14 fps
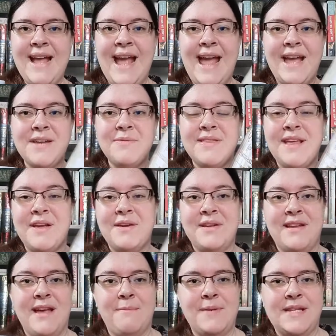and with a
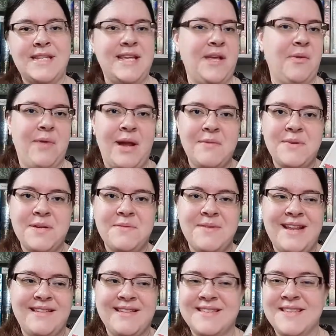good cup of tea right when you're
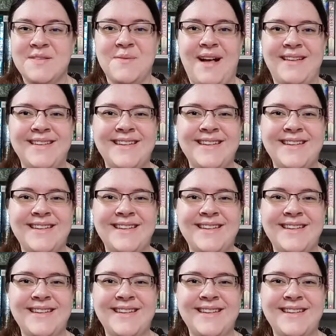reading this as well.